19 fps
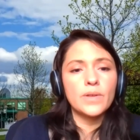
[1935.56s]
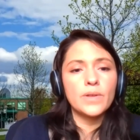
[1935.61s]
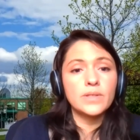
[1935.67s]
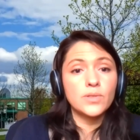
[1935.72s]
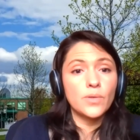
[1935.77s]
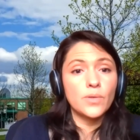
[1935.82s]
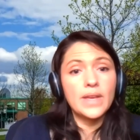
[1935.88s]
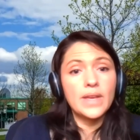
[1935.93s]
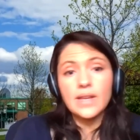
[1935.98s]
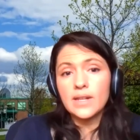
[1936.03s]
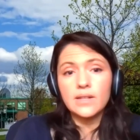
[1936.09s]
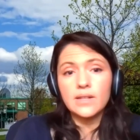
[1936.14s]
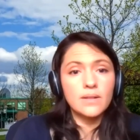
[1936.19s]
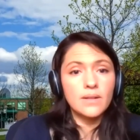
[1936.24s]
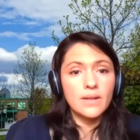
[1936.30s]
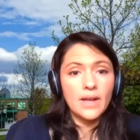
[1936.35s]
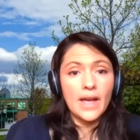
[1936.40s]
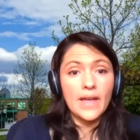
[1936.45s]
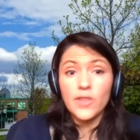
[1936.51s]
so they
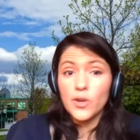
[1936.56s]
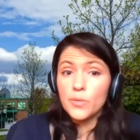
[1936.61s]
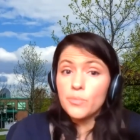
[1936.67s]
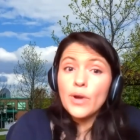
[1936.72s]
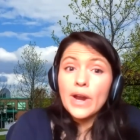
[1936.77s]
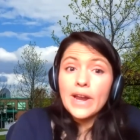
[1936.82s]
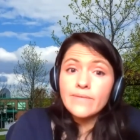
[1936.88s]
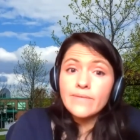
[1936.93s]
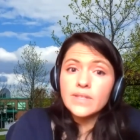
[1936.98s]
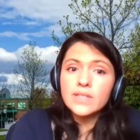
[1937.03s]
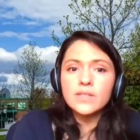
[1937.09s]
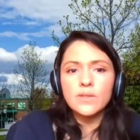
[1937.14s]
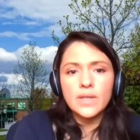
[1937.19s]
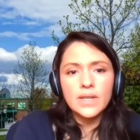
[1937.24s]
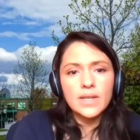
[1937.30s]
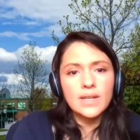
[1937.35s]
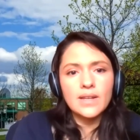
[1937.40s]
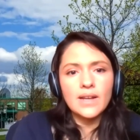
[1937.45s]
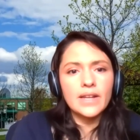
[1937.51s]
can, and they're private, so
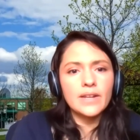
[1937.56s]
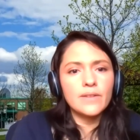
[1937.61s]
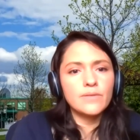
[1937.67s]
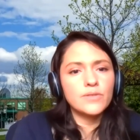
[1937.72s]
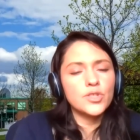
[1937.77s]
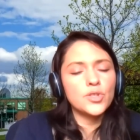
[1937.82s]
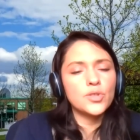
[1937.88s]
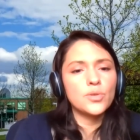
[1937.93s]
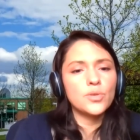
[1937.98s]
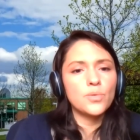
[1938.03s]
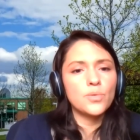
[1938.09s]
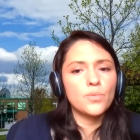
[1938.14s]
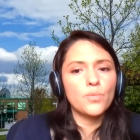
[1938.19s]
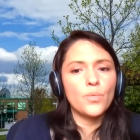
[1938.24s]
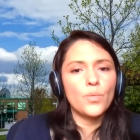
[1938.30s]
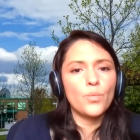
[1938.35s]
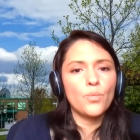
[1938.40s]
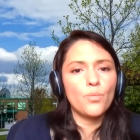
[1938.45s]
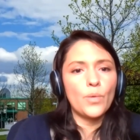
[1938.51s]
they can kind of do
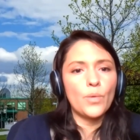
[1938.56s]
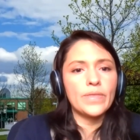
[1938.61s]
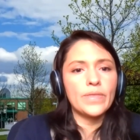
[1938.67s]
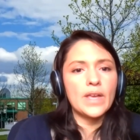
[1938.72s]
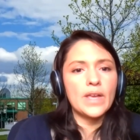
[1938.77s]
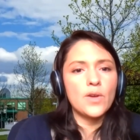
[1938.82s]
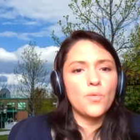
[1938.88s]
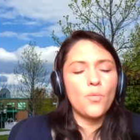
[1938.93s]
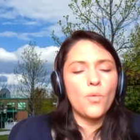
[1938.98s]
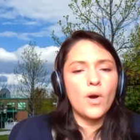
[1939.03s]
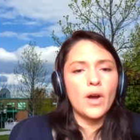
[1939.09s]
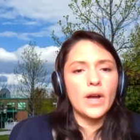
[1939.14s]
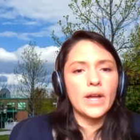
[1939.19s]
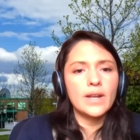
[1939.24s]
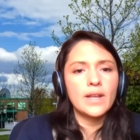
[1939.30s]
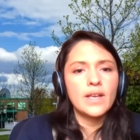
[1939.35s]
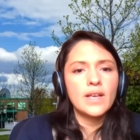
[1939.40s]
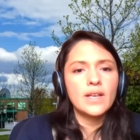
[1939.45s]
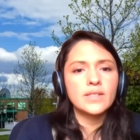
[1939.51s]
what they
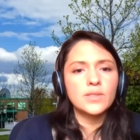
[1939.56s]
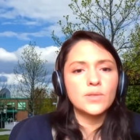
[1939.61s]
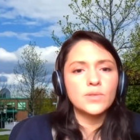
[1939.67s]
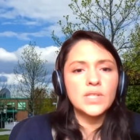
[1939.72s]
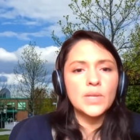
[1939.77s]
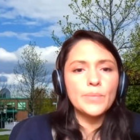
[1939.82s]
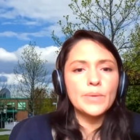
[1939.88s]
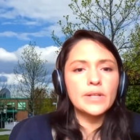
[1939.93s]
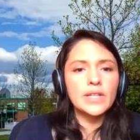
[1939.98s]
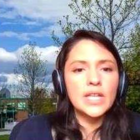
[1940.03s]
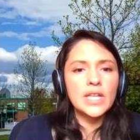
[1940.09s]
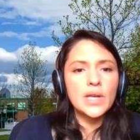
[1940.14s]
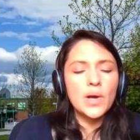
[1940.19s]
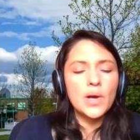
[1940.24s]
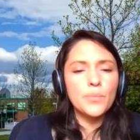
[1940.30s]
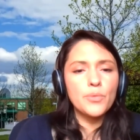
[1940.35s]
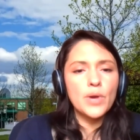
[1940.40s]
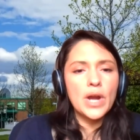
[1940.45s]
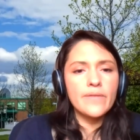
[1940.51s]
want. So typically
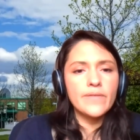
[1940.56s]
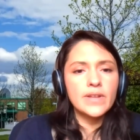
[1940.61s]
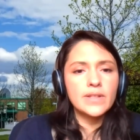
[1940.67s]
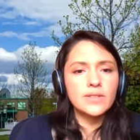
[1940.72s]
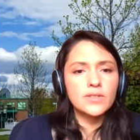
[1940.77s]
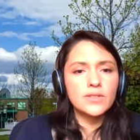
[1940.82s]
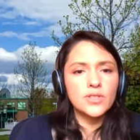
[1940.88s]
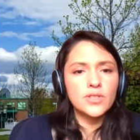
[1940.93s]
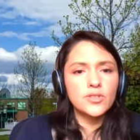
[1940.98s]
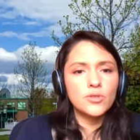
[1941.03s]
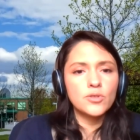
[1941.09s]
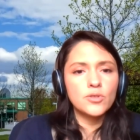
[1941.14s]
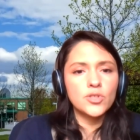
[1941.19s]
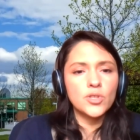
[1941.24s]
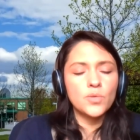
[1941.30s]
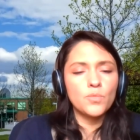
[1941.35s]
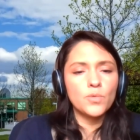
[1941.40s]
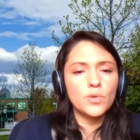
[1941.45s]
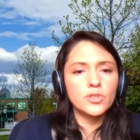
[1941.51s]
a private
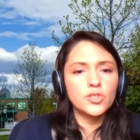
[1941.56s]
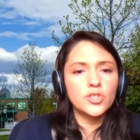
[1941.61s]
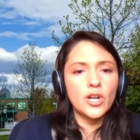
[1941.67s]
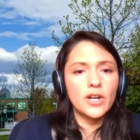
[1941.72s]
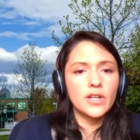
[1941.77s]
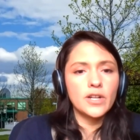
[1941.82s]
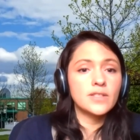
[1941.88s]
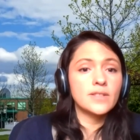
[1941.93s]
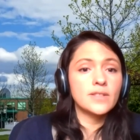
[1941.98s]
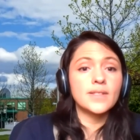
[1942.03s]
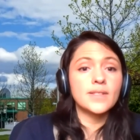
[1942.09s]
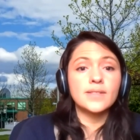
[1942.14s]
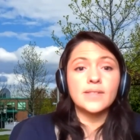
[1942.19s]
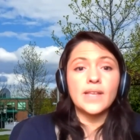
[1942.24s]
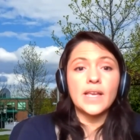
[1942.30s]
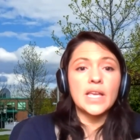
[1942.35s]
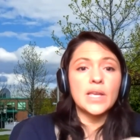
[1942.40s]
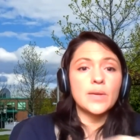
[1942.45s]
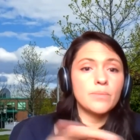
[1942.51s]
institution will charge the
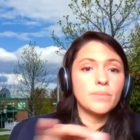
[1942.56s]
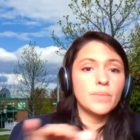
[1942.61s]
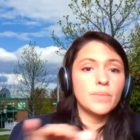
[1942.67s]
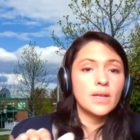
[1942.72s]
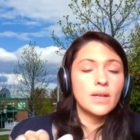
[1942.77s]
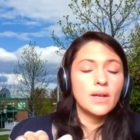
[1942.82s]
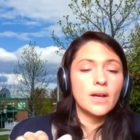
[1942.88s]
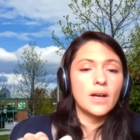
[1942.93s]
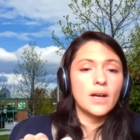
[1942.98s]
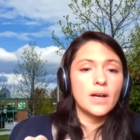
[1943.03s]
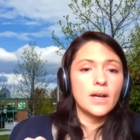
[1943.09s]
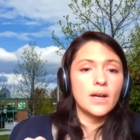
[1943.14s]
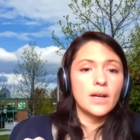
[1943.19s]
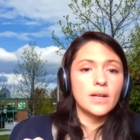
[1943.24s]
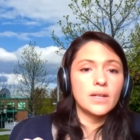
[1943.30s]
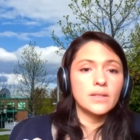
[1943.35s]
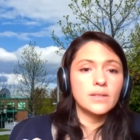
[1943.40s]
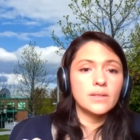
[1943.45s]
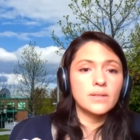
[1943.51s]
same
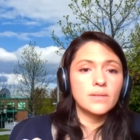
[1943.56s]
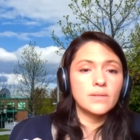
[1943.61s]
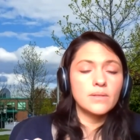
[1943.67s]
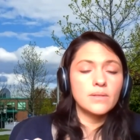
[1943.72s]
uh,